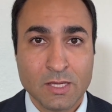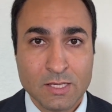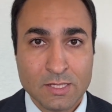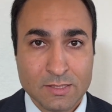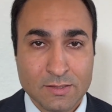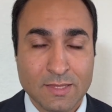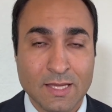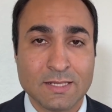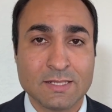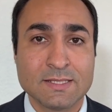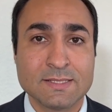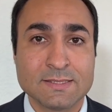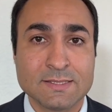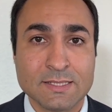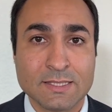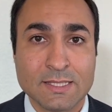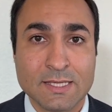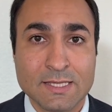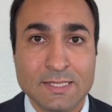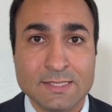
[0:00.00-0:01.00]
That is the
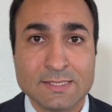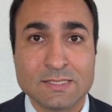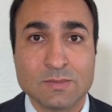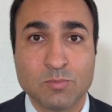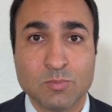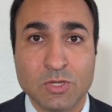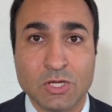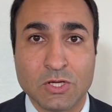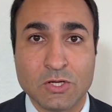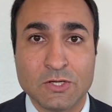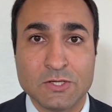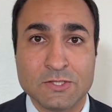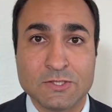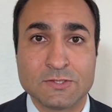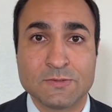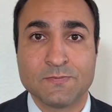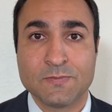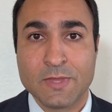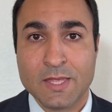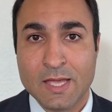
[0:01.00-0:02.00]
case because
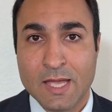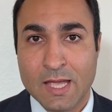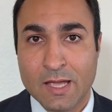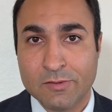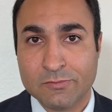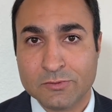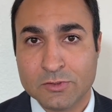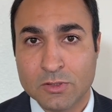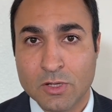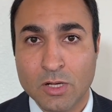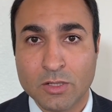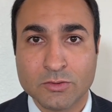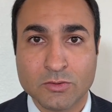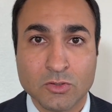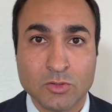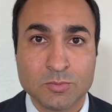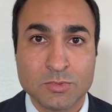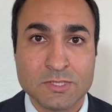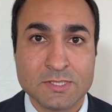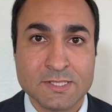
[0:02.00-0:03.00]
after
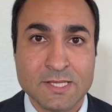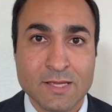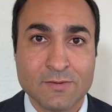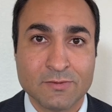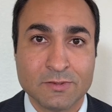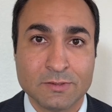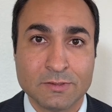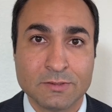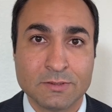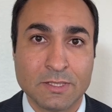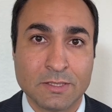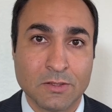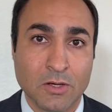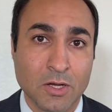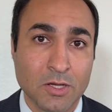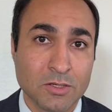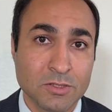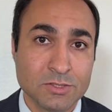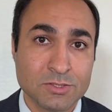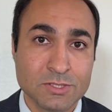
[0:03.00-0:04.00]
October 7th, that
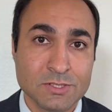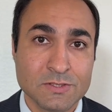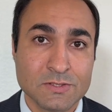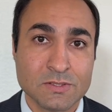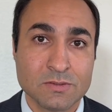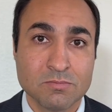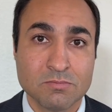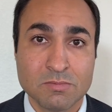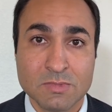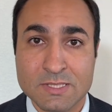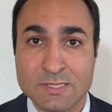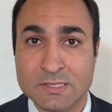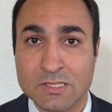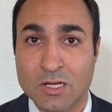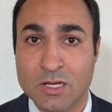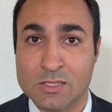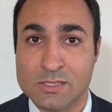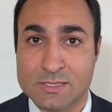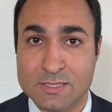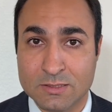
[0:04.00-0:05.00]
IRGC
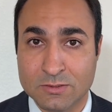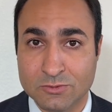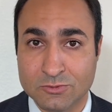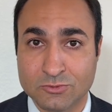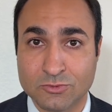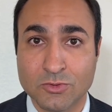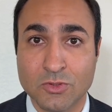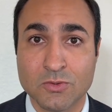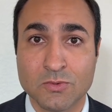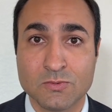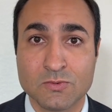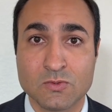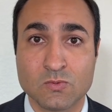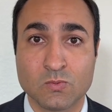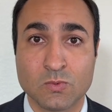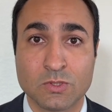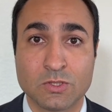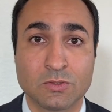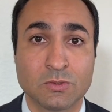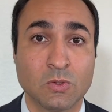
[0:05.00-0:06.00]
missiles and drones
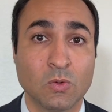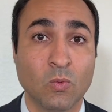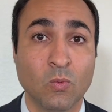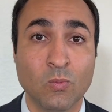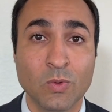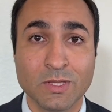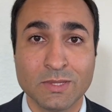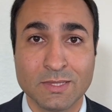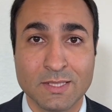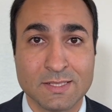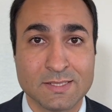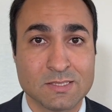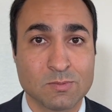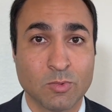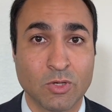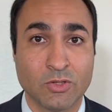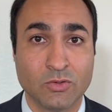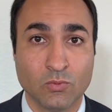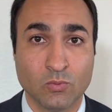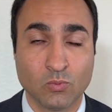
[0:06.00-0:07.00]
were witnessed by
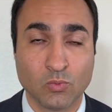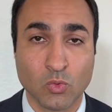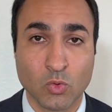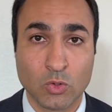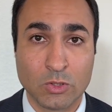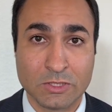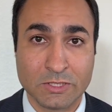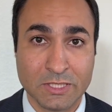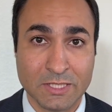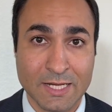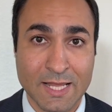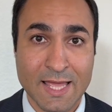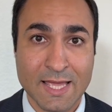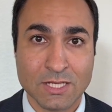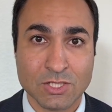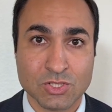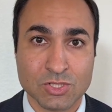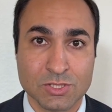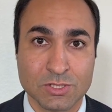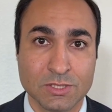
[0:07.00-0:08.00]
the world in
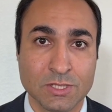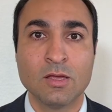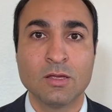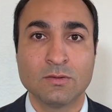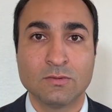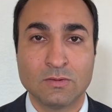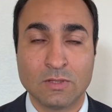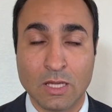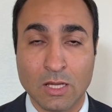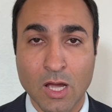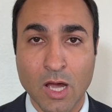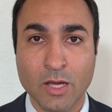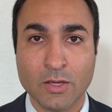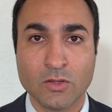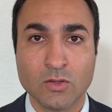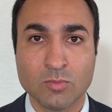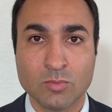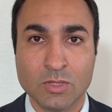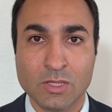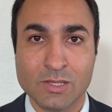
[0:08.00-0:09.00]
action, they got
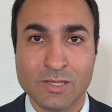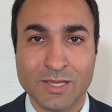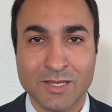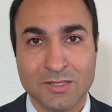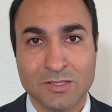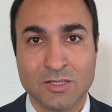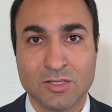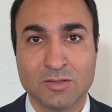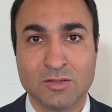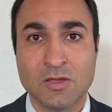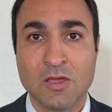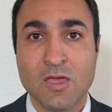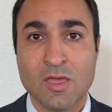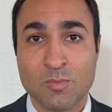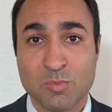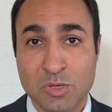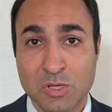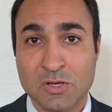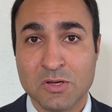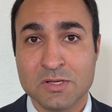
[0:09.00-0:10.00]
humiliated
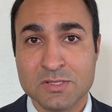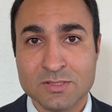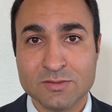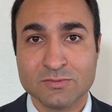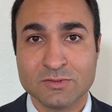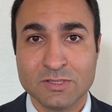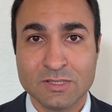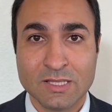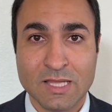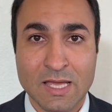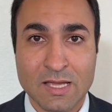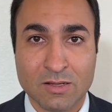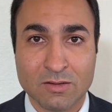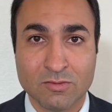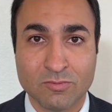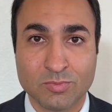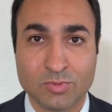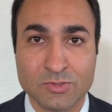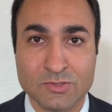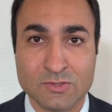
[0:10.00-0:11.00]
because of the lack of
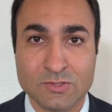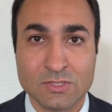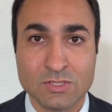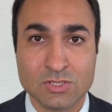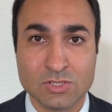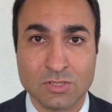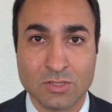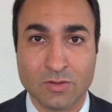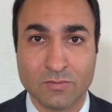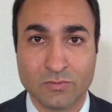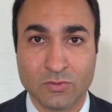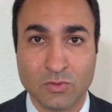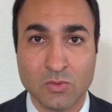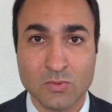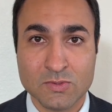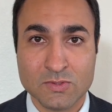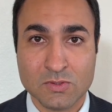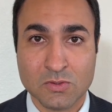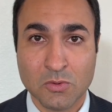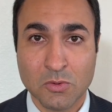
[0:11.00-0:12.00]
precision of those
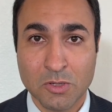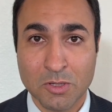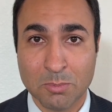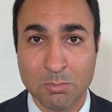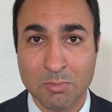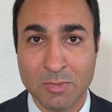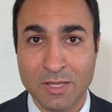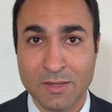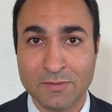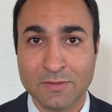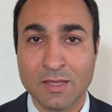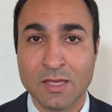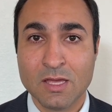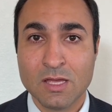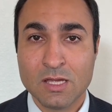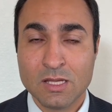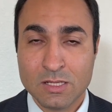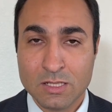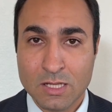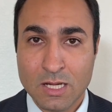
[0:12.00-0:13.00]
equipment.
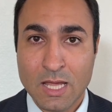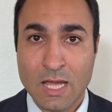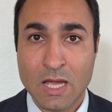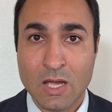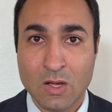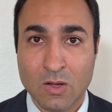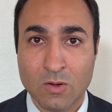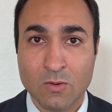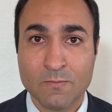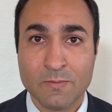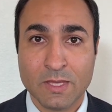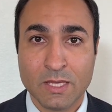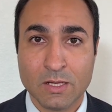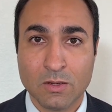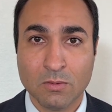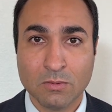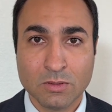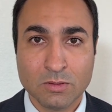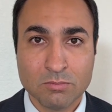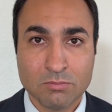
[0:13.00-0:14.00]
Now it
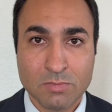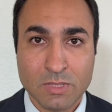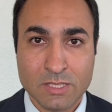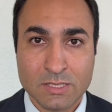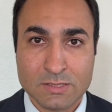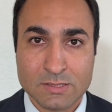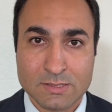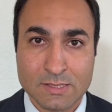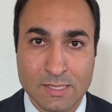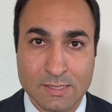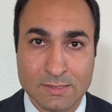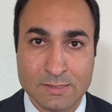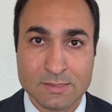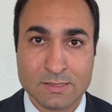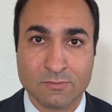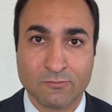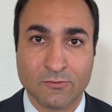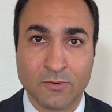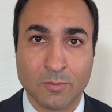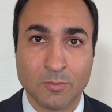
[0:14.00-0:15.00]
only makes sense
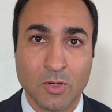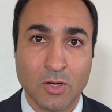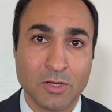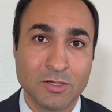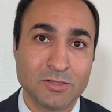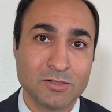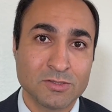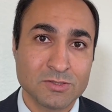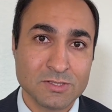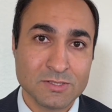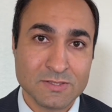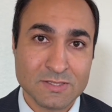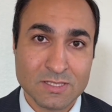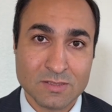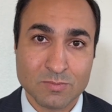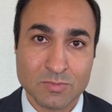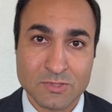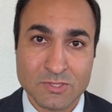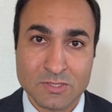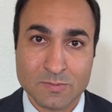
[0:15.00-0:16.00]
from IRGC
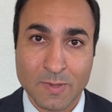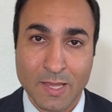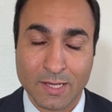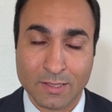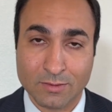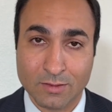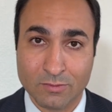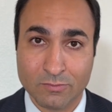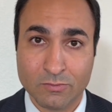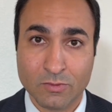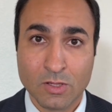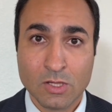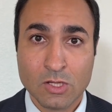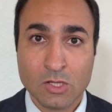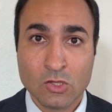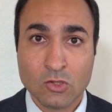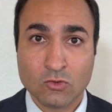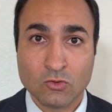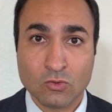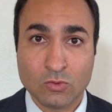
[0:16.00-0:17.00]
perspective
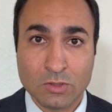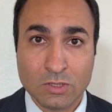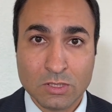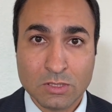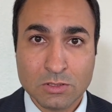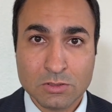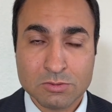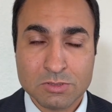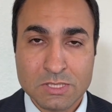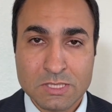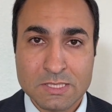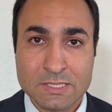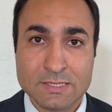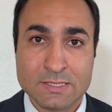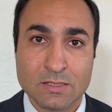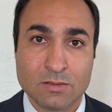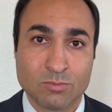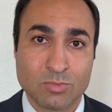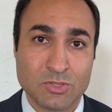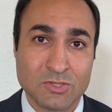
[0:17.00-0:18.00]
to increase
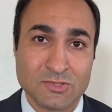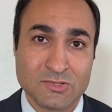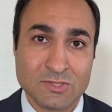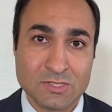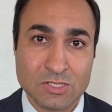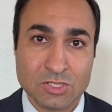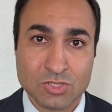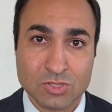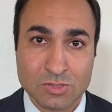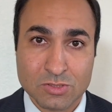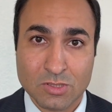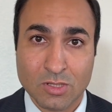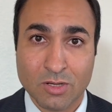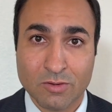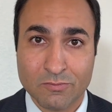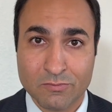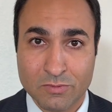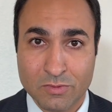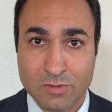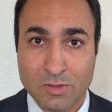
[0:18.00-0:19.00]
precision
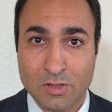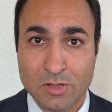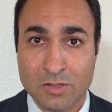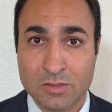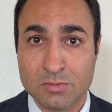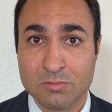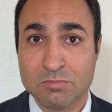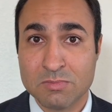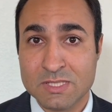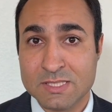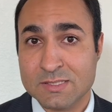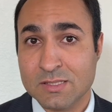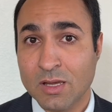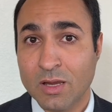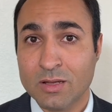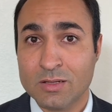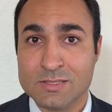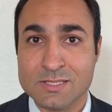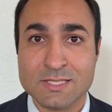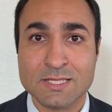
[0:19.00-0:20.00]
of their
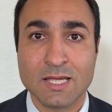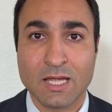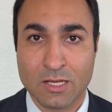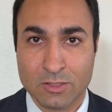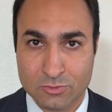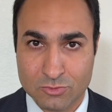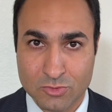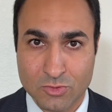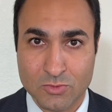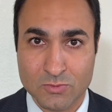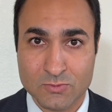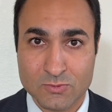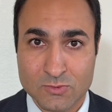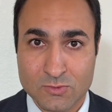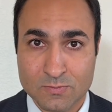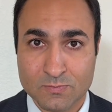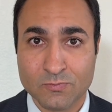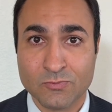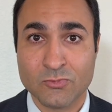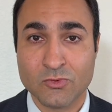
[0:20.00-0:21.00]
missiles and drones.
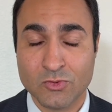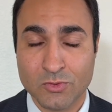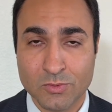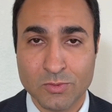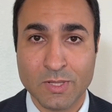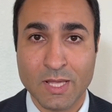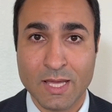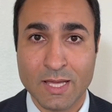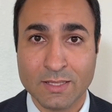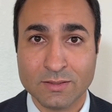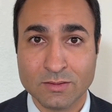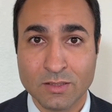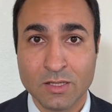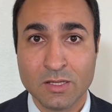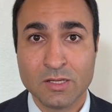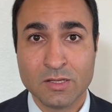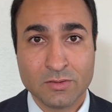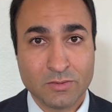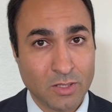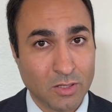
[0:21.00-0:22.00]
To do that,
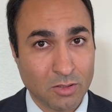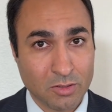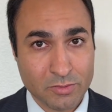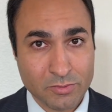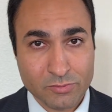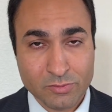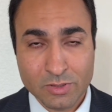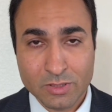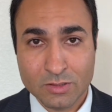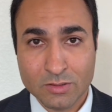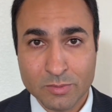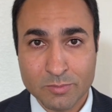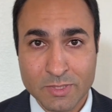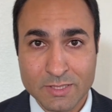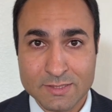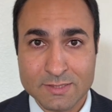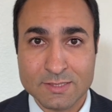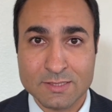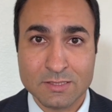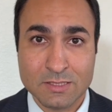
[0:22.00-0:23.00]
there are three
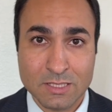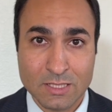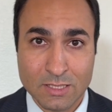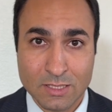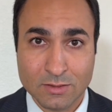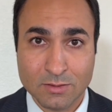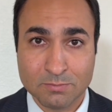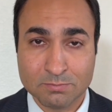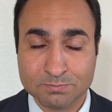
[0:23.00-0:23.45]
elements needed.